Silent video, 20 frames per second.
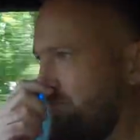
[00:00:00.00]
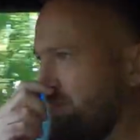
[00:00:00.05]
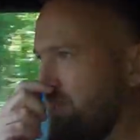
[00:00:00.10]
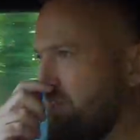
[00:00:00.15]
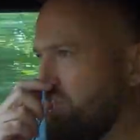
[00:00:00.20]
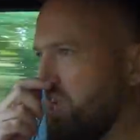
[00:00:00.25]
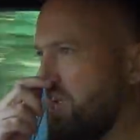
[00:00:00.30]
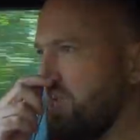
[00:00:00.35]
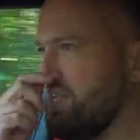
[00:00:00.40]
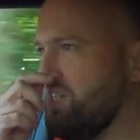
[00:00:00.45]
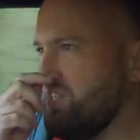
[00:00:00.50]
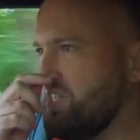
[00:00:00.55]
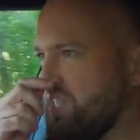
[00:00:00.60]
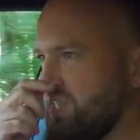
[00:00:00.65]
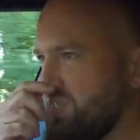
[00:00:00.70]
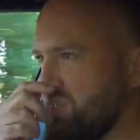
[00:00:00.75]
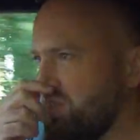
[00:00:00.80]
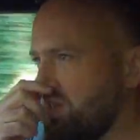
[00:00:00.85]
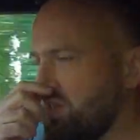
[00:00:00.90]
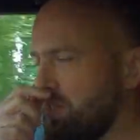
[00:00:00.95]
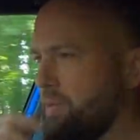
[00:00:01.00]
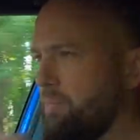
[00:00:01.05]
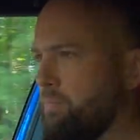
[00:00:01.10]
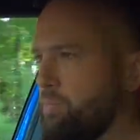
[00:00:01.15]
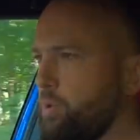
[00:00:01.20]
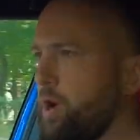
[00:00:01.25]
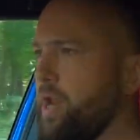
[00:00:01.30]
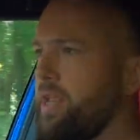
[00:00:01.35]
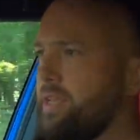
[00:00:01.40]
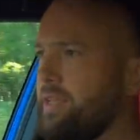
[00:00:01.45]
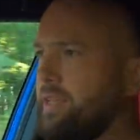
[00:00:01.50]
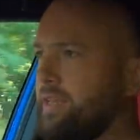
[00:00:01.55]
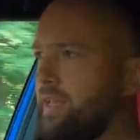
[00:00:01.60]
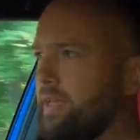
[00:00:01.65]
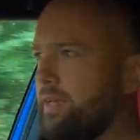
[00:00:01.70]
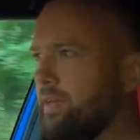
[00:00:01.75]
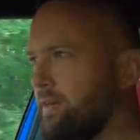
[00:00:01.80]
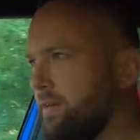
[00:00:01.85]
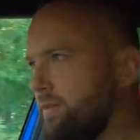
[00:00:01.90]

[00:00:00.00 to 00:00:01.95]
the changes to the braking